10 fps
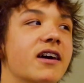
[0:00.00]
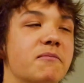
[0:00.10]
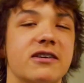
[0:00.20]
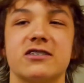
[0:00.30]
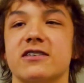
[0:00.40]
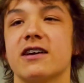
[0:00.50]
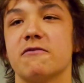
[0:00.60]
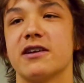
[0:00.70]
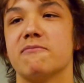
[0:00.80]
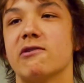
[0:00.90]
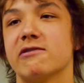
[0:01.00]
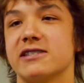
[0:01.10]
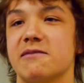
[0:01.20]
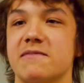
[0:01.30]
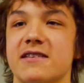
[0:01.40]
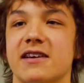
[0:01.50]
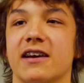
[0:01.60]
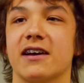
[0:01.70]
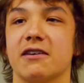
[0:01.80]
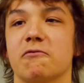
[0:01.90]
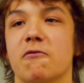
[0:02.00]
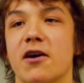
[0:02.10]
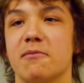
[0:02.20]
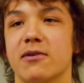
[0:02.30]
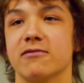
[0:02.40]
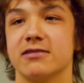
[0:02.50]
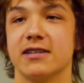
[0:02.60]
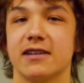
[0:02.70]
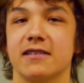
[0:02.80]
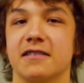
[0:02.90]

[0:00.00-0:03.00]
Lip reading: I make sure that when I post something, I want to post it.